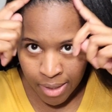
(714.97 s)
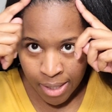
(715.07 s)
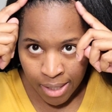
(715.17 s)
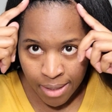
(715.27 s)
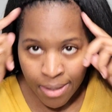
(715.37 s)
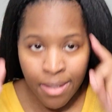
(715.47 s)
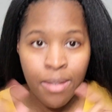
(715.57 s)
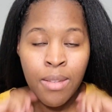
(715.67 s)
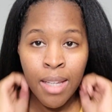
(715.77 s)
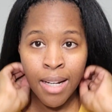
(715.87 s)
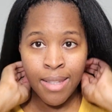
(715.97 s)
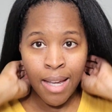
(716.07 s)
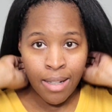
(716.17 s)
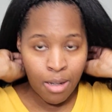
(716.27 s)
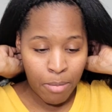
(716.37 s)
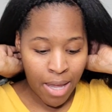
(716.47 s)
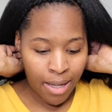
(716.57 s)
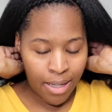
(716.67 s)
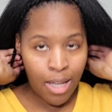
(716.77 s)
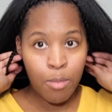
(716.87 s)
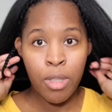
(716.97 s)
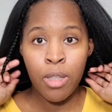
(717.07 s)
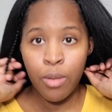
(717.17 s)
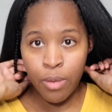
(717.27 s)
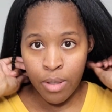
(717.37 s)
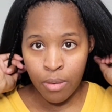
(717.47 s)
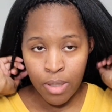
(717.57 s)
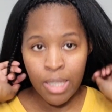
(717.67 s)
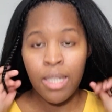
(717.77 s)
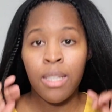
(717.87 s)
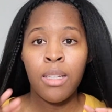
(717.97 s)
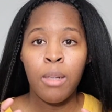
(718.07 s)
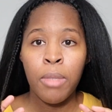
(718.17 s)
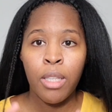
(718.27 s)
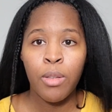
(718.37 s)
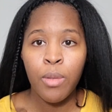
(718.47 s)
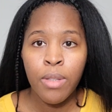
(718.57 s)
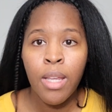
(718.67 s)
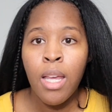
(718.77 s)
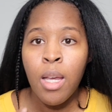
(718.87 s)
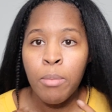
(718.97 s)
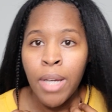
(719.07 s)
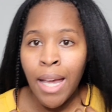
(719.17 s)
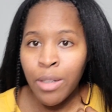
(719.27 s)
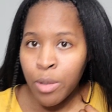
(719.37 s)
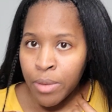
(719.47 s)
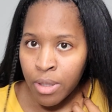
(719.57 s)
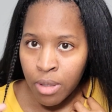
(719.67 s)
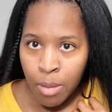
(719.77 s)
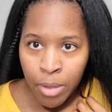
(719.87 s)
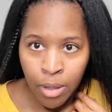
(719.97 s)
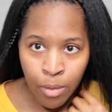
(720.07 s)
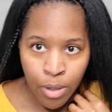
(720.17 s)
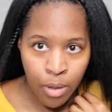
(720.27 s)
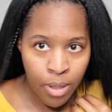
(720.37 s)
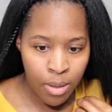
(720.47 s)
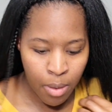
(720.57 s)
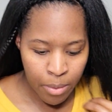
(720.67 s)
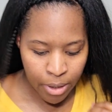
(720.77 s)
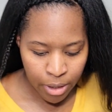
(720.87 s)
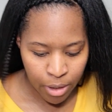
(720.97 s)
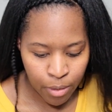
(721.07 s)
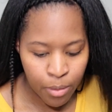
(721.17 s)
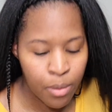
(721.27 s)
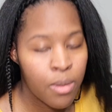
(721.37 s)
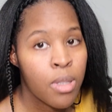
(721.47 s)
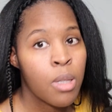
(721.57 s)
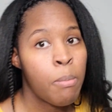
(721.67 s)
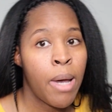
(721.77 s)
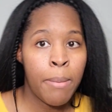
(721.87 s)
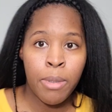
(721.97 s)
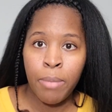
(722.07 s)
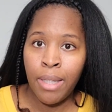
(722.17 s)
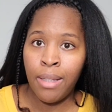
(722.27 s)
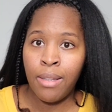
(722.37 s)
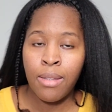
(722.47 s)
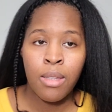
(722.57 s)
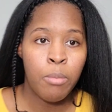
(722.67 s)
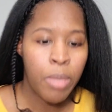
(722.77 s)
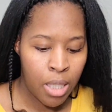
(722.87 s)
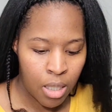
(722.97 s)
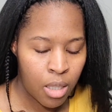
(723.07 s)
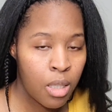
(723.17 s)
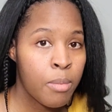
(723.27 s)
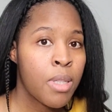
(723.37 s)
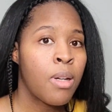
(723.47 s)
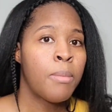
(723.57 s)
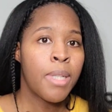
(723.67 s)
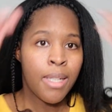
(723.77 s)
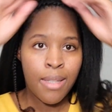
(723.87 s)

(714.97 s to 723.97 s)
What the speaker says: this that I tied in the back came a loose, so it did come a loose. But I knew it was gonna come a loose, so that's why we're gonna use the bobby pins to pin it up. So I'm gonna